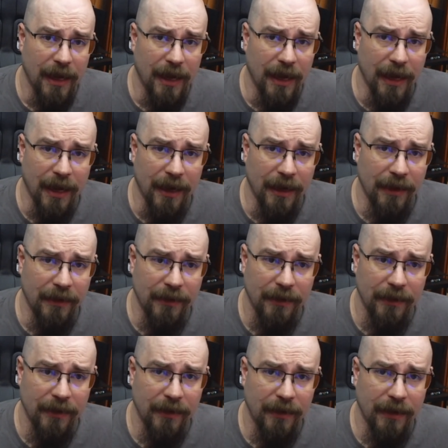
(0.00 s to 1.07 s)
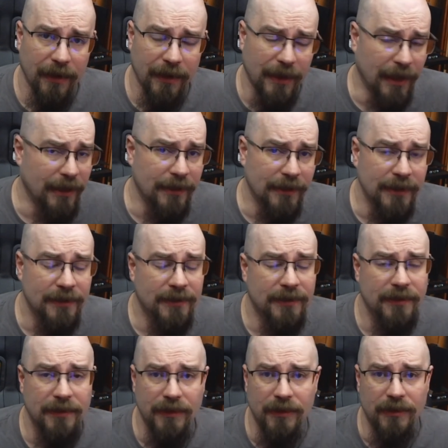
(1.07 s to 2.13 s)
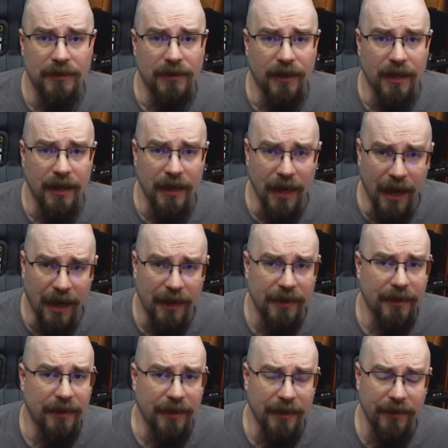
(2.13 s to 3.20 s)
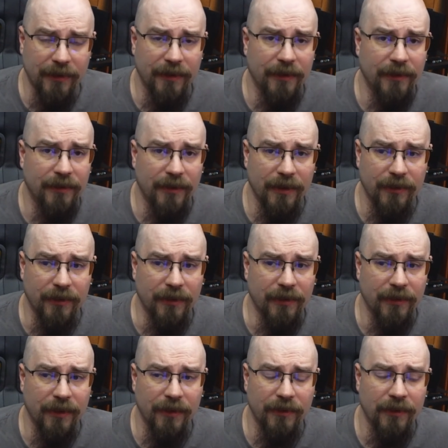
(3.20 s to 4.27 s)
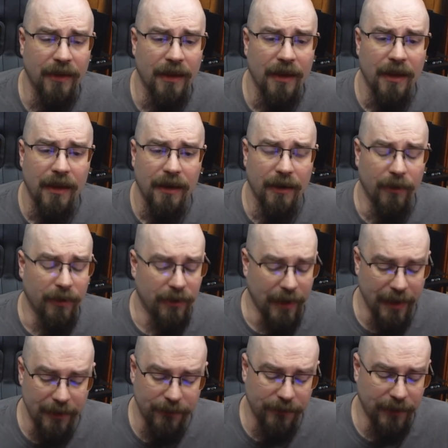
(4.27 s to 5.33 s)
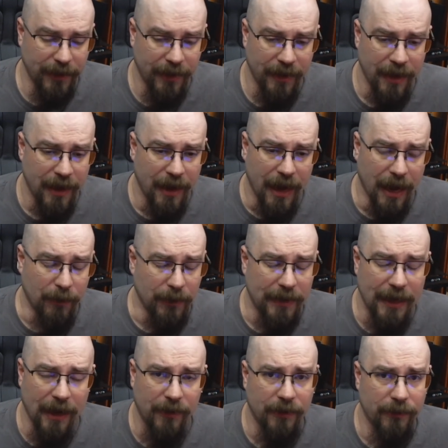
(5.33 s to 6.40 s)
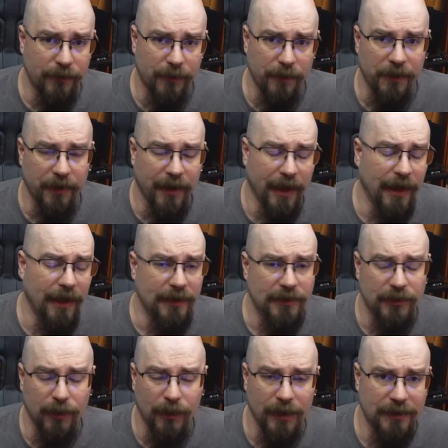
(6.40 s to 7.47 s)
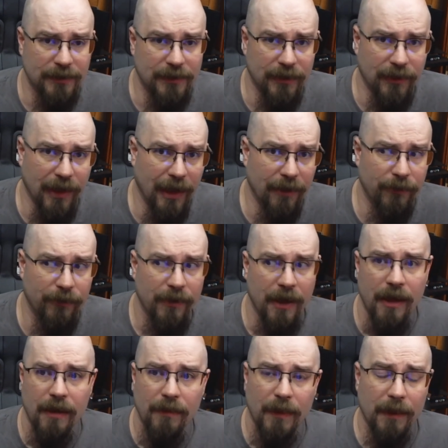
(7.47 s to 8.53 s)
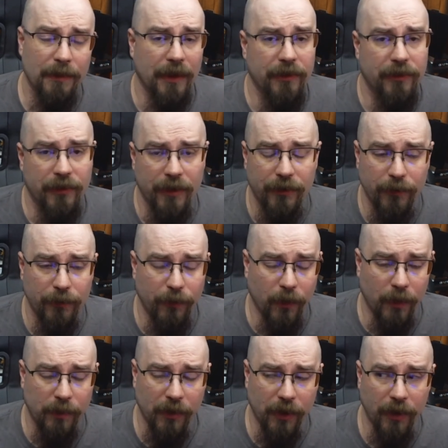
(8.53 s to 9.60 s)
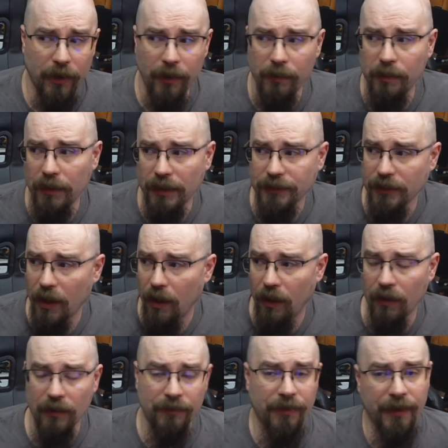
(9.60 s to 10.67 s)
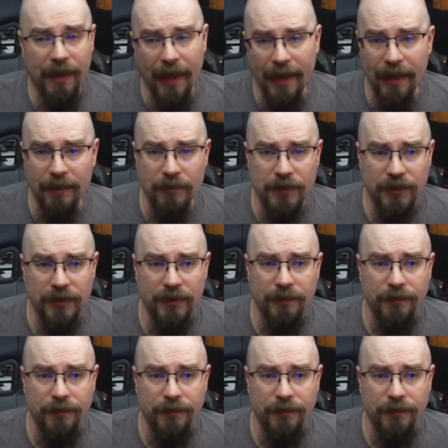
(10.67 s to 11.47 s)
And again, it's still not an easy decision because, you know, thankfully I would count it from today so I could still have my PlayStation four Pro plus all of the games